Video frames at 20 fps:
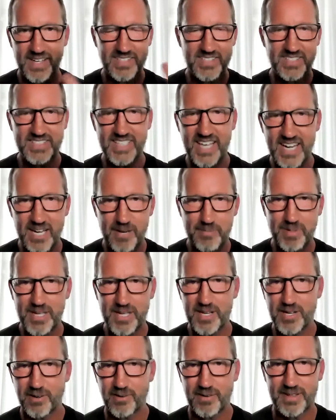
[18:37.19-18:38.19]
a setup
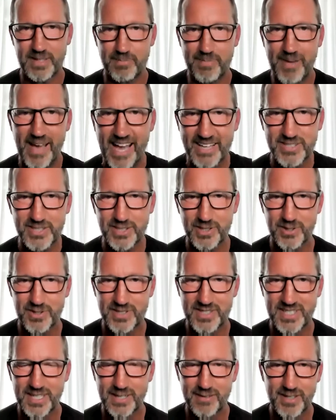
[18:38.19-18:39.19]
here in the passenger
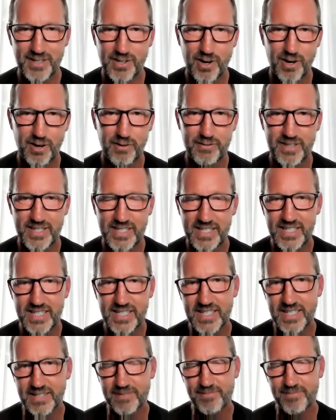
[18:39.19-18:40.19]
seat of the
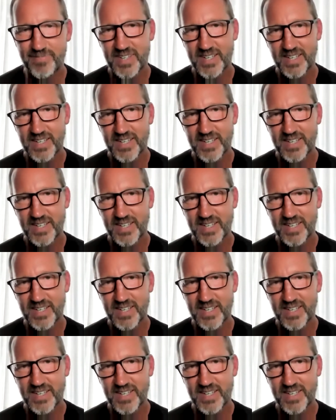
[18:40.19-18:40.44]
RV, and